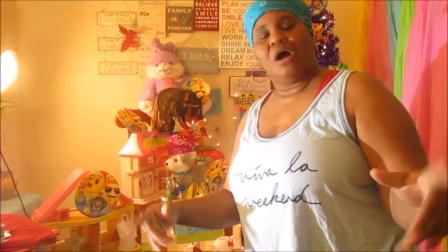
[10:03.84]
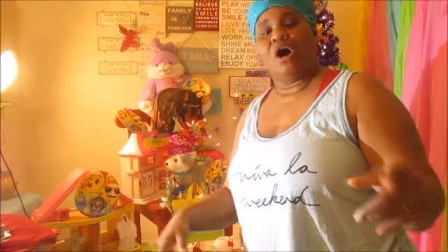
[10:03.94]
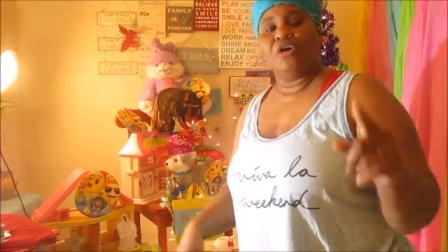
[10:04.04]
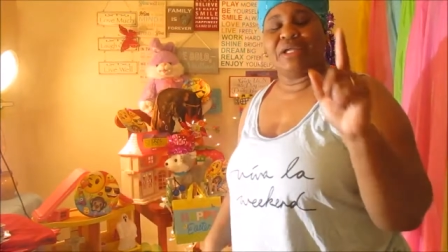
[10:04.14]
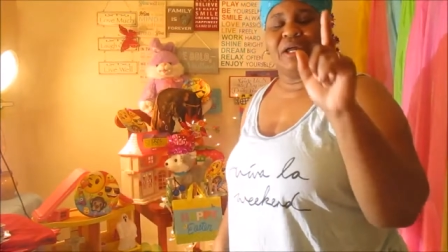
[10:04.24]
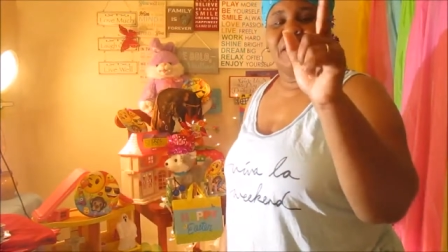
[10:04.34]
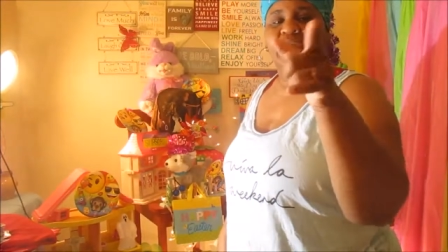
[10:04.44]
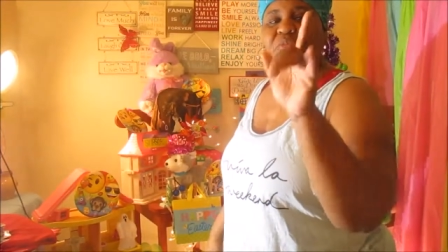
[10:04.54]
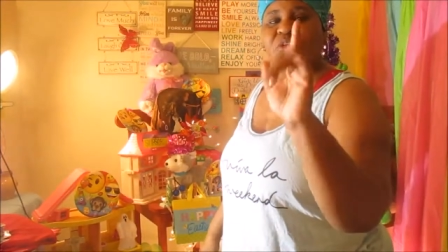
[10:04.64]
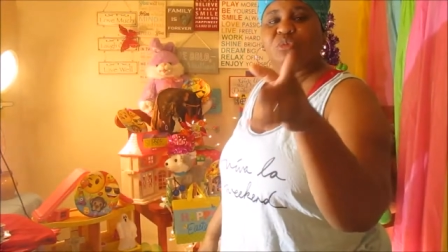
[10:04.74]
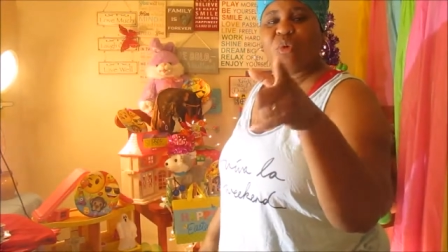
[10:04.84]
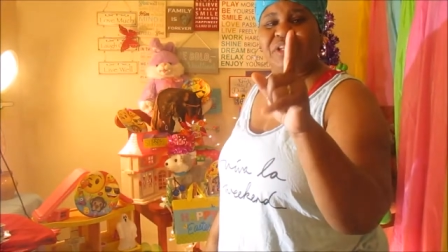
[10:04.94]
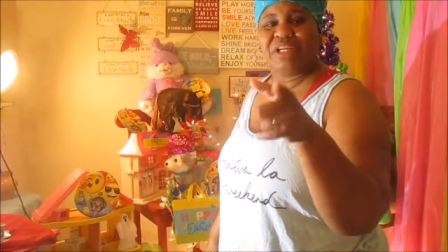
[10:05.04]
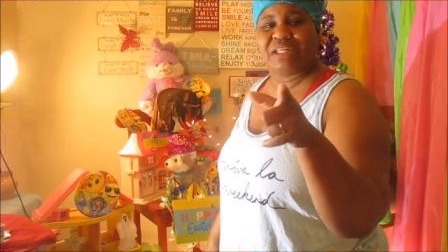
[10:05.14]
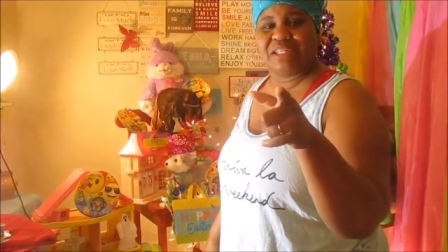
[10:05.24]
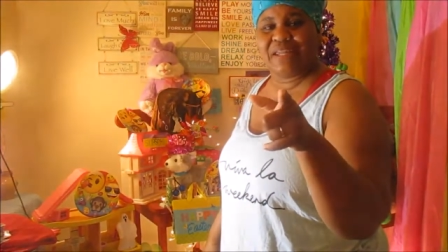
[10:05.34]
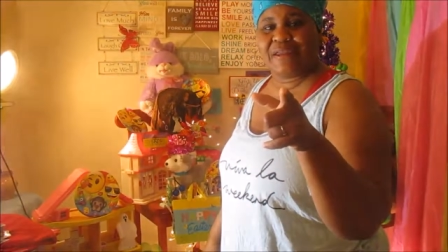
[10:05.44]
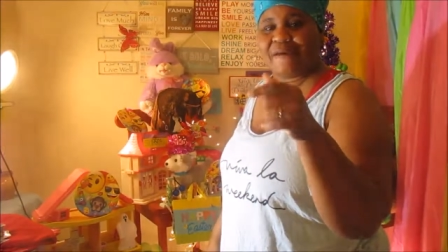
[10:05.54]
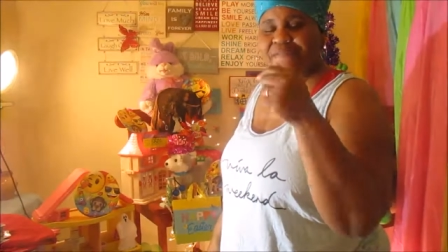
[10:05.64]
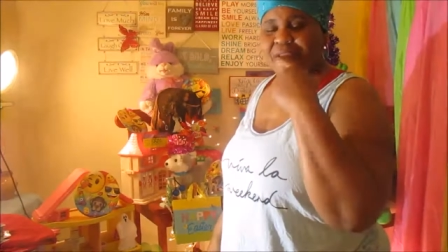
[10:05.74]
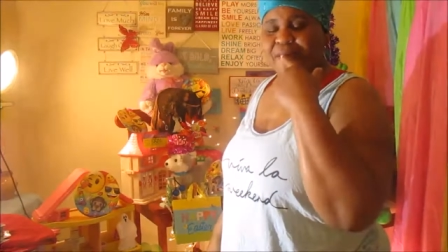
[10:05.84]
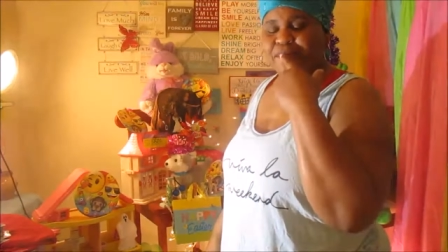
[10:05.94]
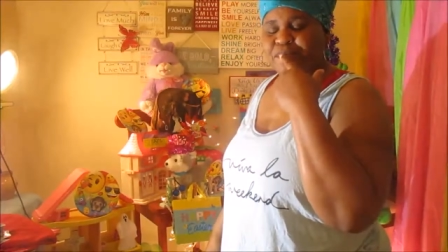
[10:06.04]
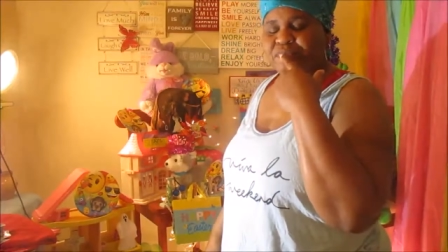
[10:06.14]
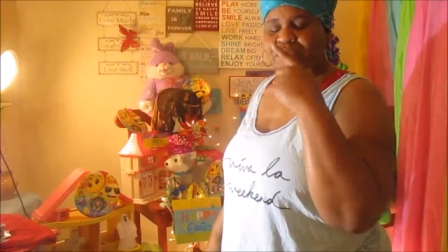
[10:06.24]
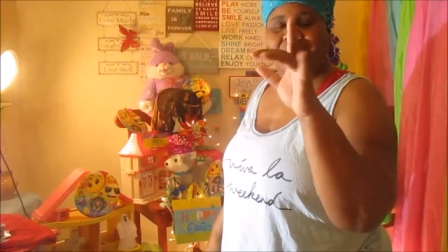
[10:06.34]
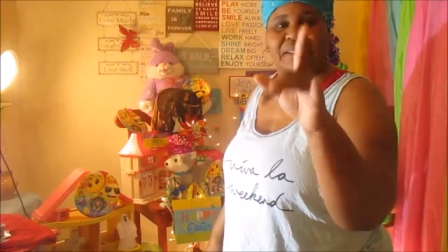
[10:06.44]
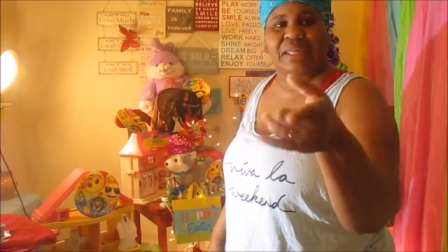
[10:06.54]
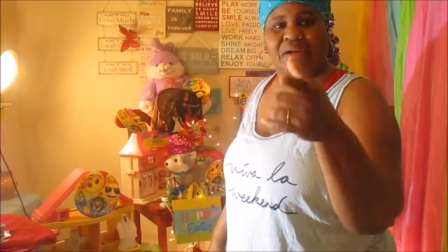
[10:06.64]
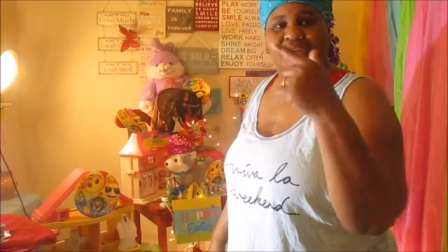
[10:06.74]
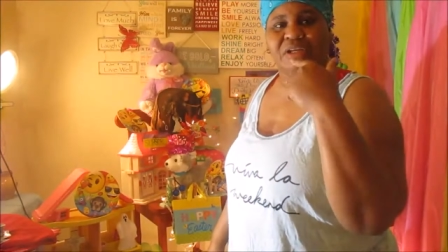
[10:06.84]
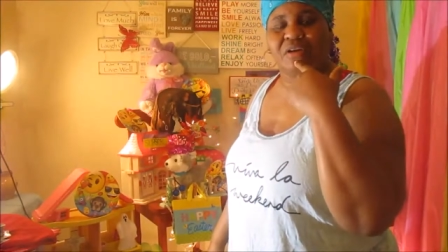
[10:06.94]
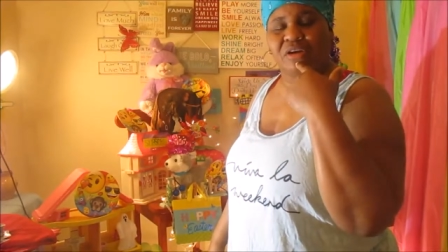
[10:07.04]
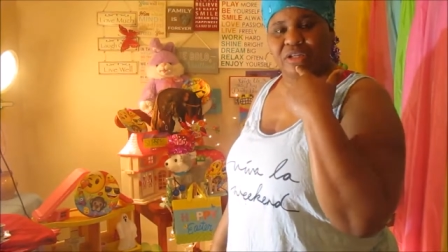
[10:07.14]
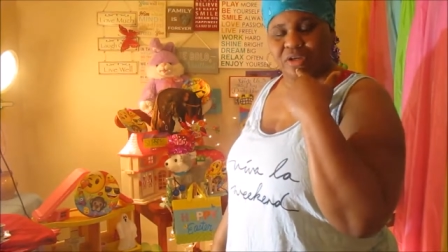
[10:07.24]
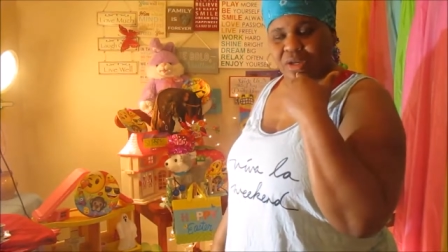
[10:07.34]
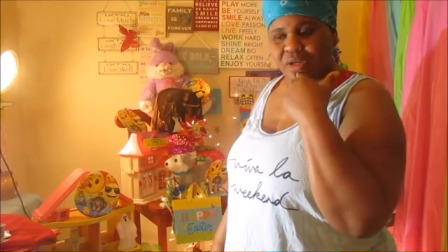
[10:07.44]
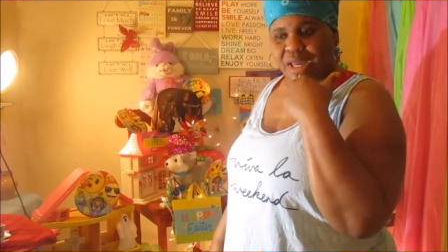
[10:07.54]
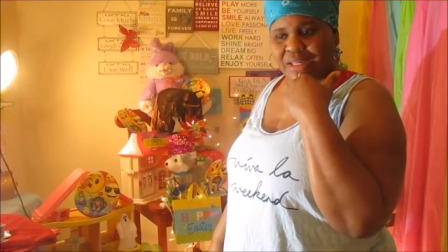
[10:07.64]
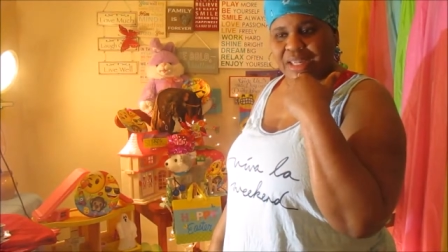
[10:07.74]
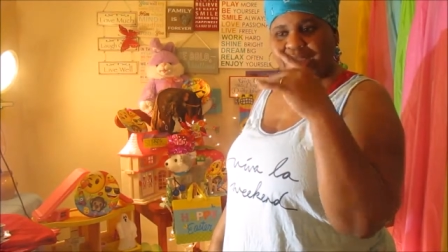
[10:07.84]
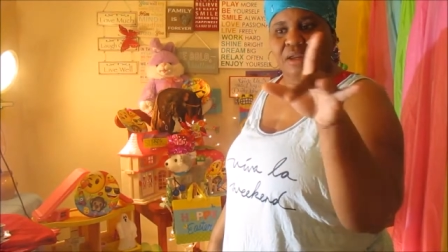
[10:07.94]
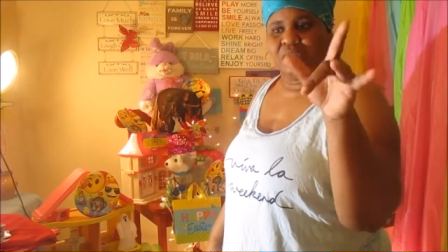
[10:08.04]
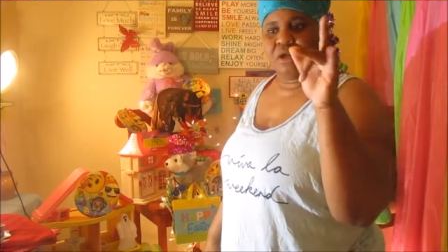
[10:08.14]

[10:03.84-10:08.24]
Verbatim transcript: Oh yeah, it was one young lady out there I can't recall your call. I can't.